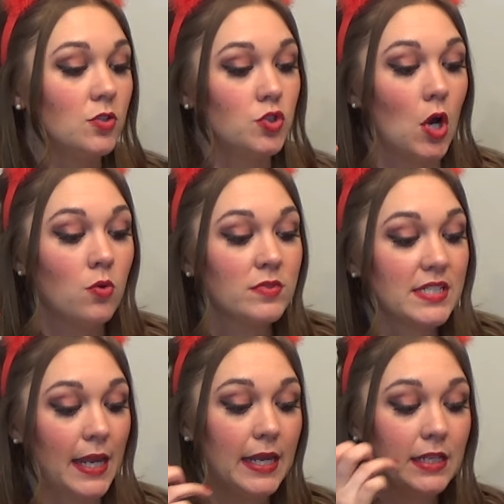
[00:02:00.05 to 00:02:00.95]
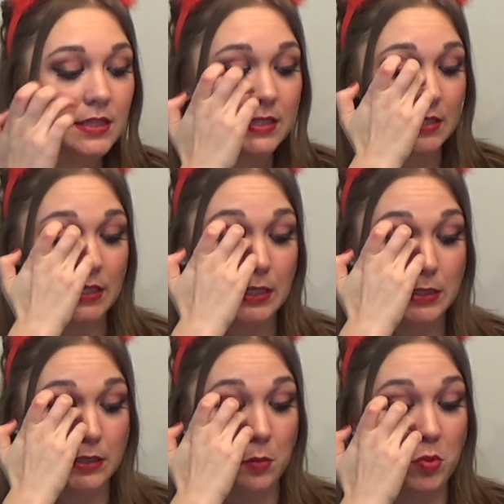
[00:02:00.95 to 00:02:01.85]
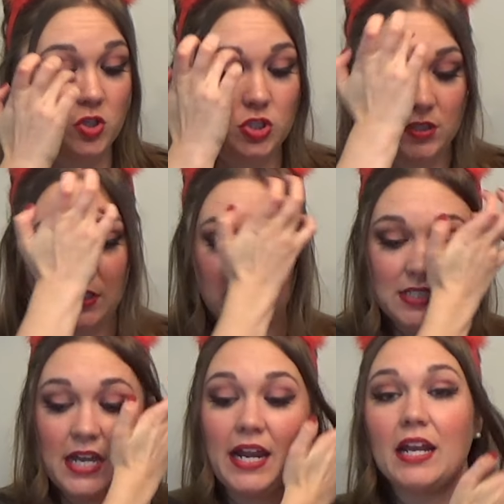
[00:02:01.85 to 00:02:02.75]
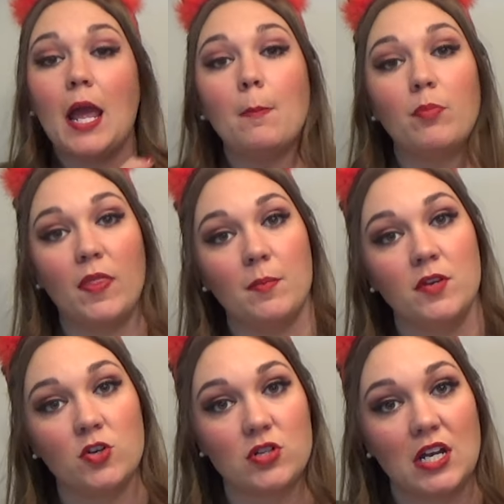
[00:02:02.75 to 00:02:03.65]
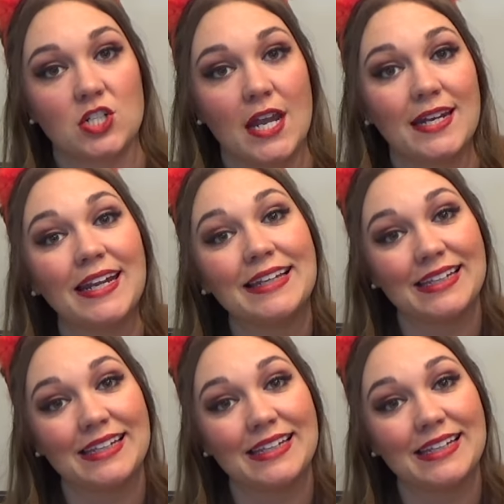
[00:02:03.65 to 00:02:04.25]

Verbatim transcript: Don't take the seeds and the mush on the inside and put them in your trash can and